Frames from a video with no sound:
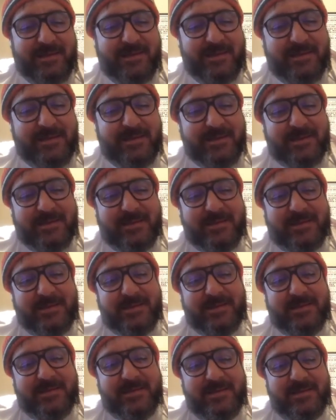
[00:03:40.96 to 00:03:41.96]

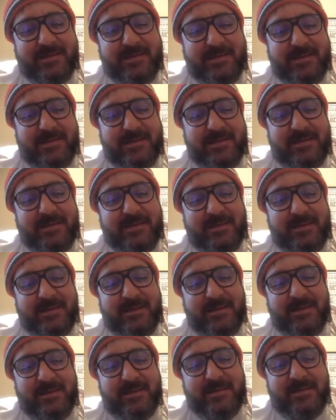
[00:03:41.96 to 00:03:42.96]

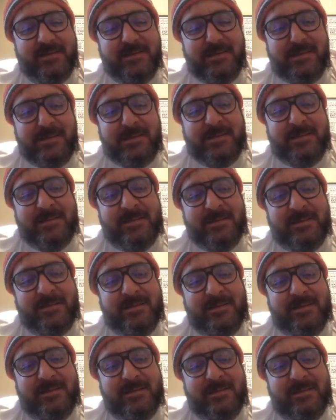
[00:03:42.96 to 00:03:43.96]

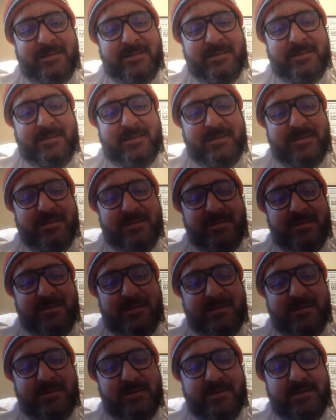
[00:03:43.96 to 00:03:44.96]

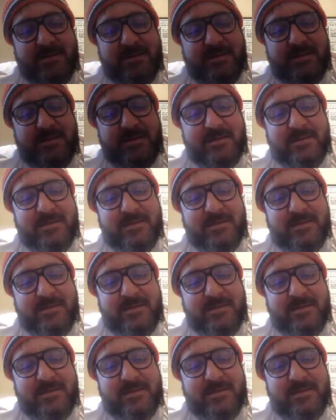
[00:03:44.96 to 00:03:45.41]
(not speaking)